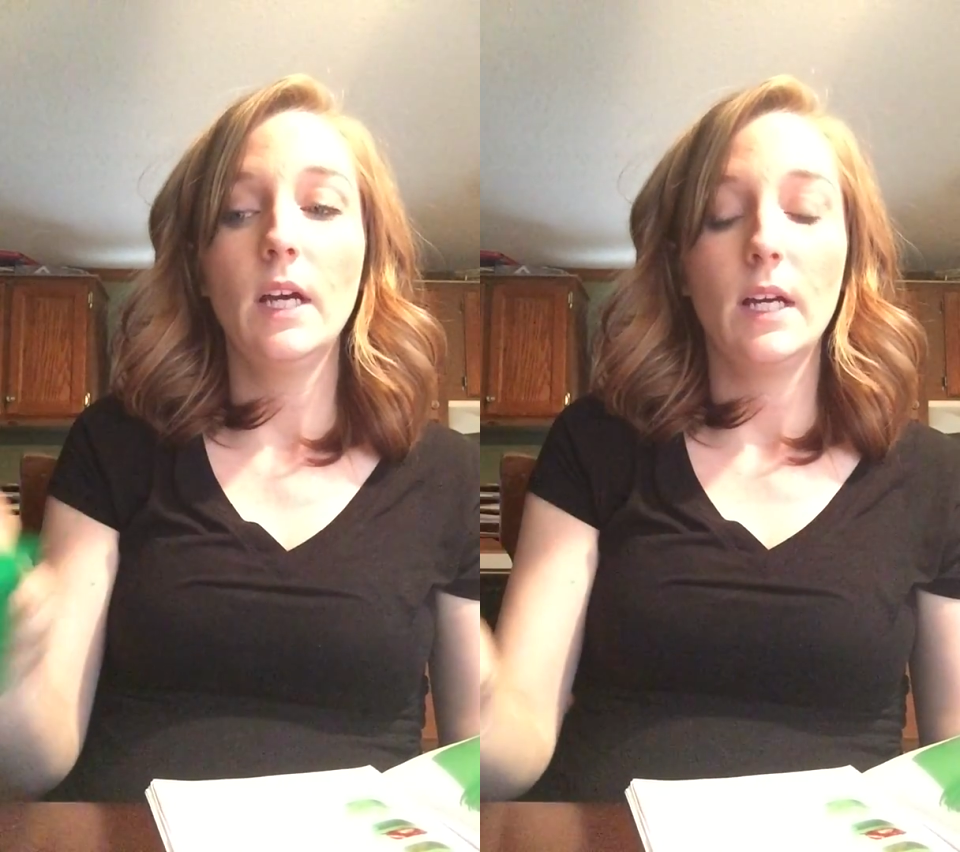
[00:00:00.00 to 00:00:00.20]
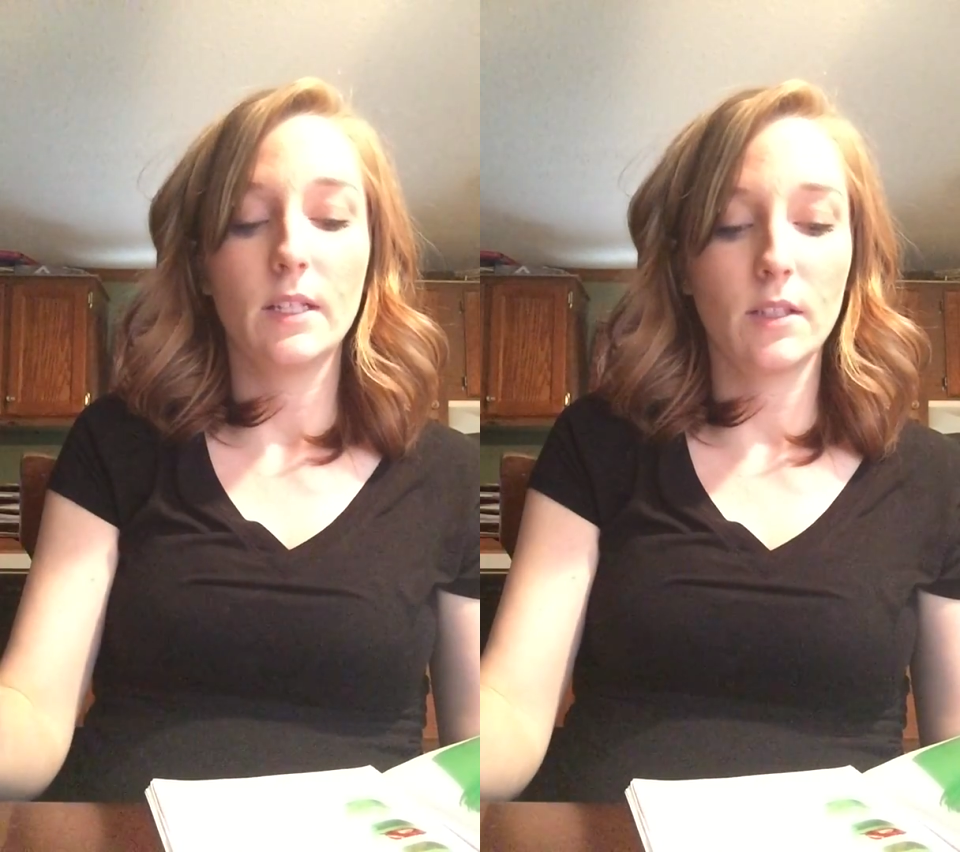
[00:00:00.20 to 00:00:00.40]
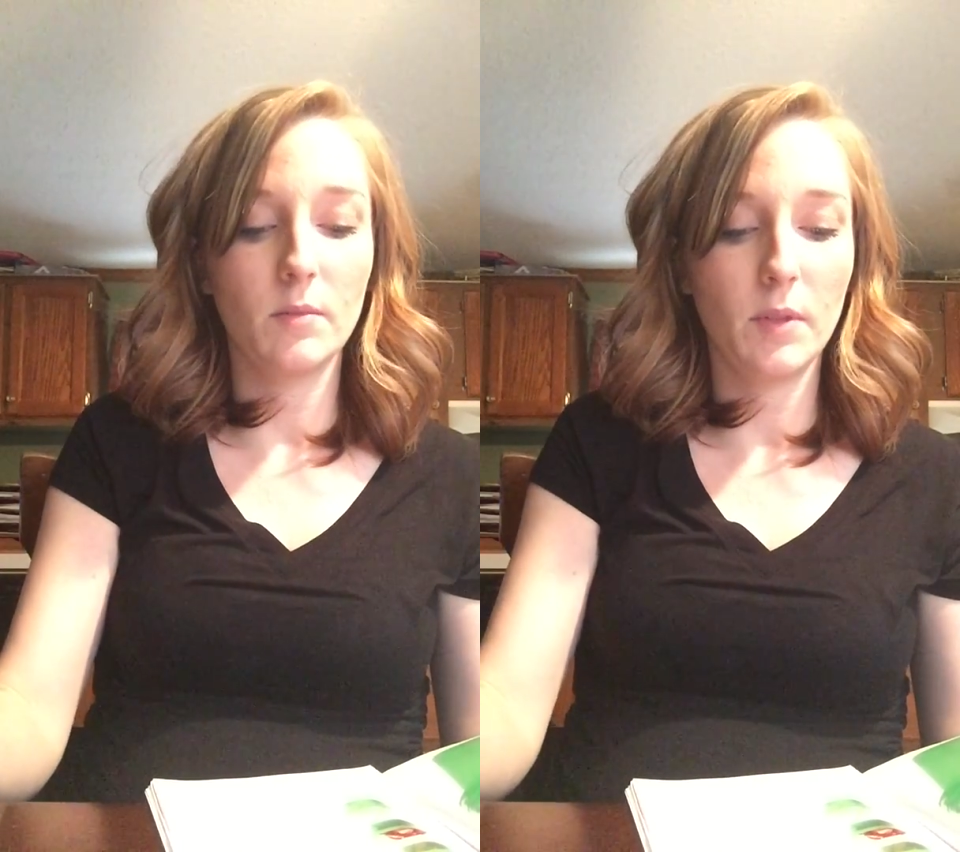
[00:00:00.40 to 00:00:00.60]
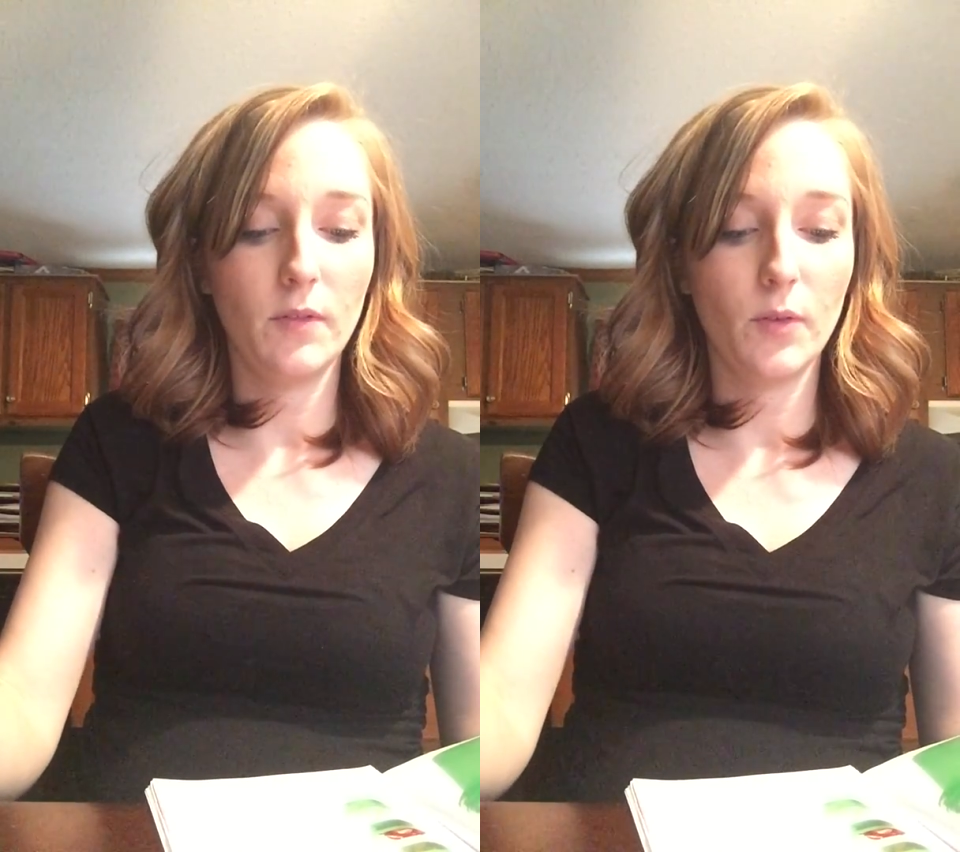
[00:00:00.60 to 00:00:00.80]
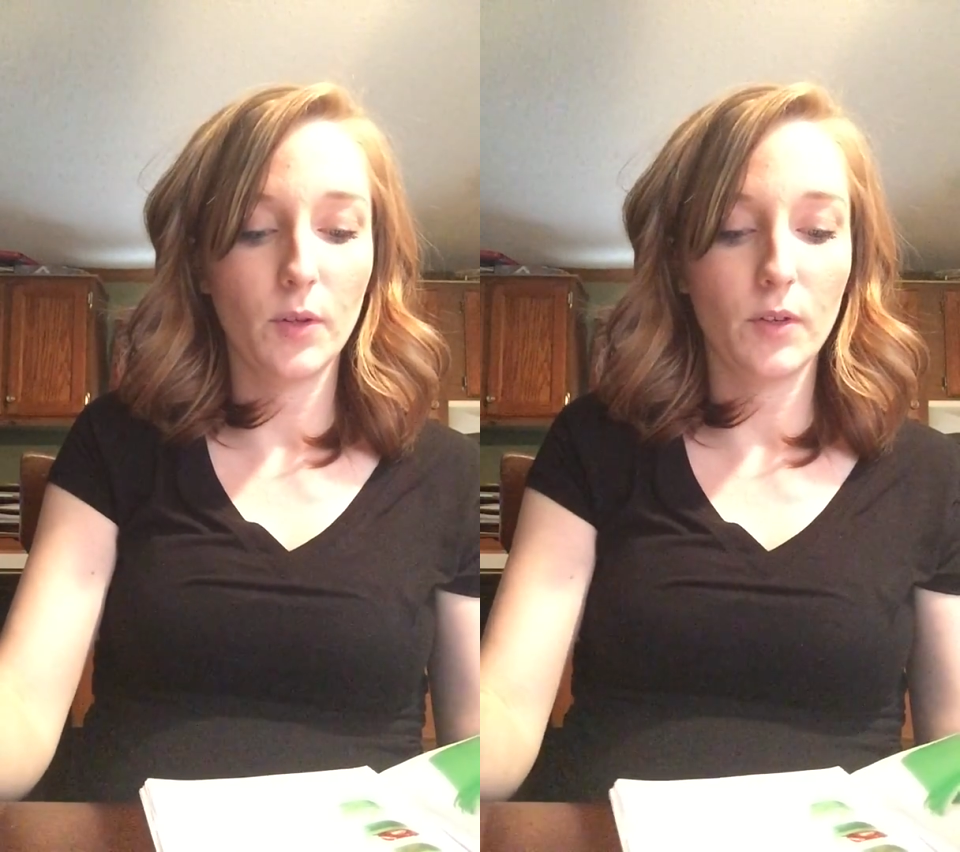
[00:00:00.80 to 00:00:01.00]
is going to be
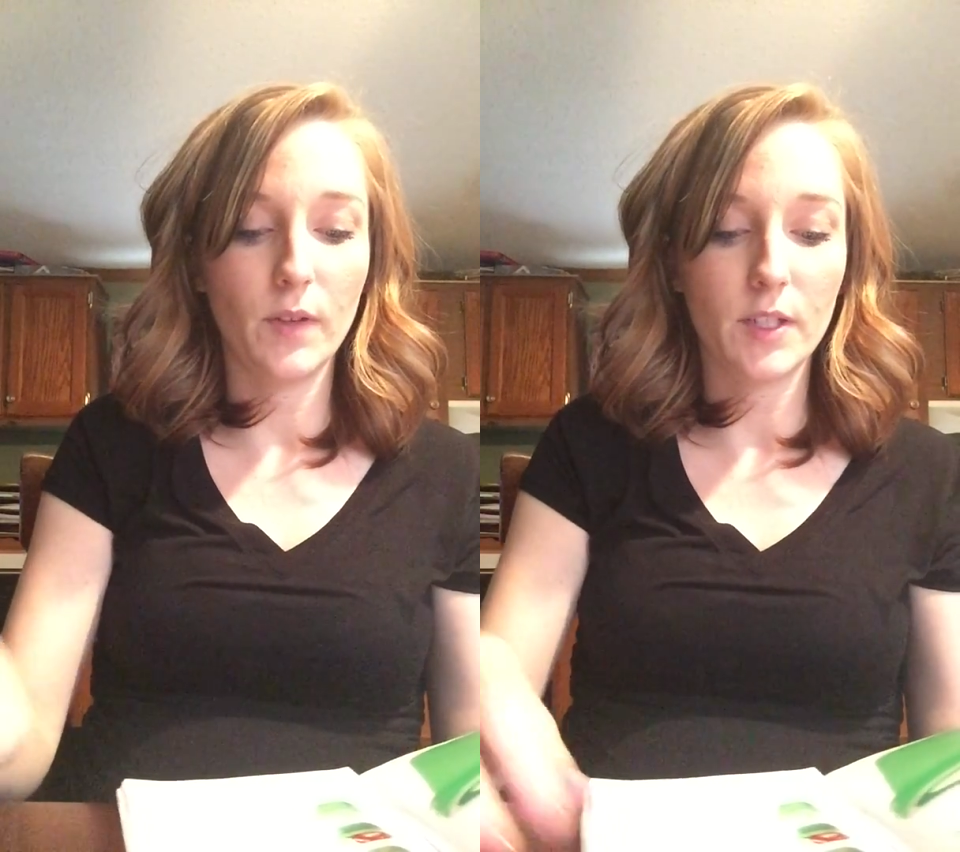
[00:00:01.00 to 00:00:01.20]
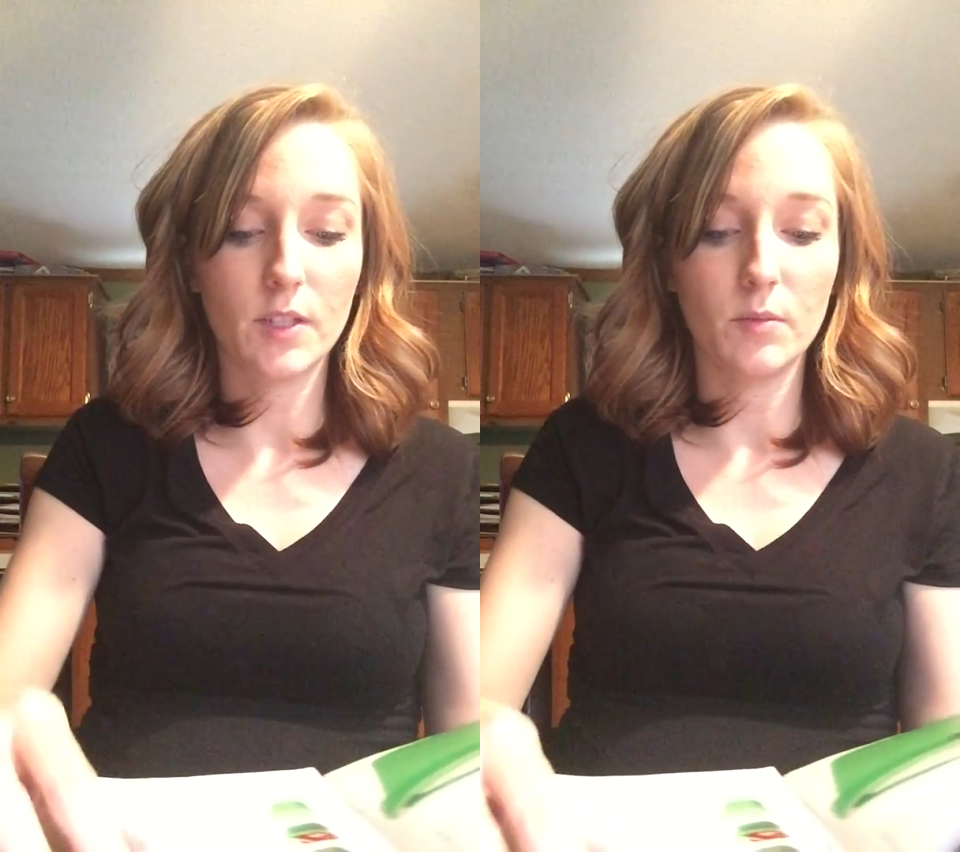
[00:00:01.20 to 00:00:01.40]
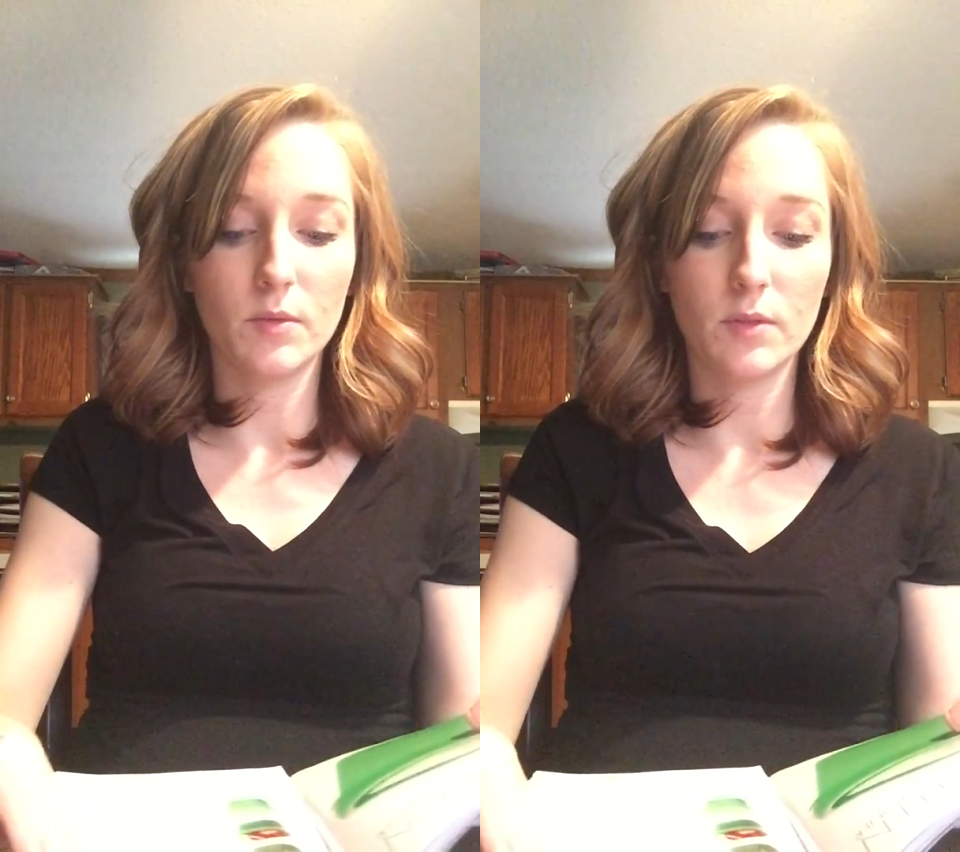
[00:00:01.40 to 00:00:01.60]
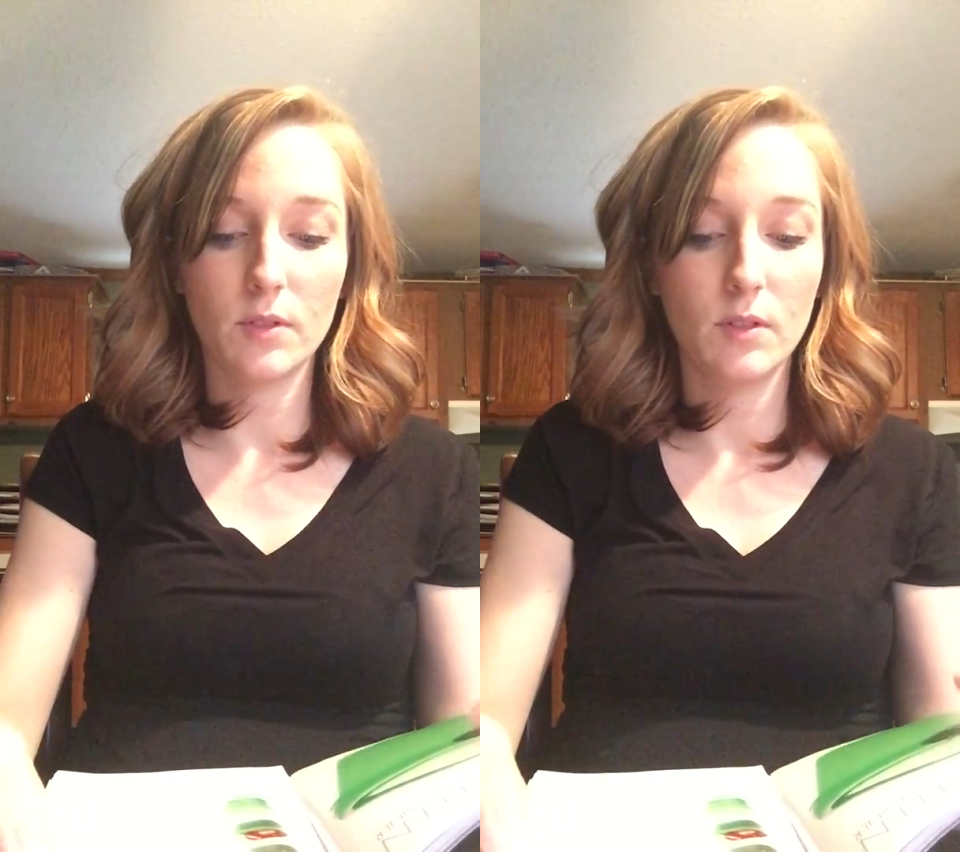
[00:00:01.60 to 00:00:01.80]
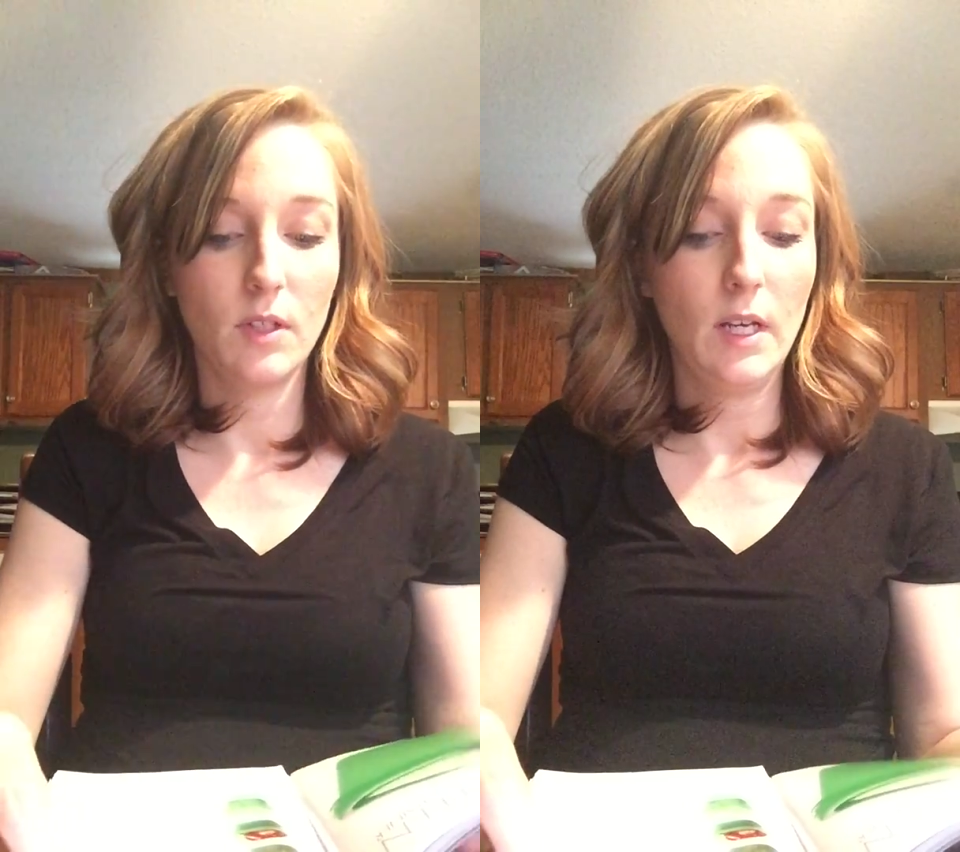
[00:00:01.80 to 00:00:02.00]
for your vegetables.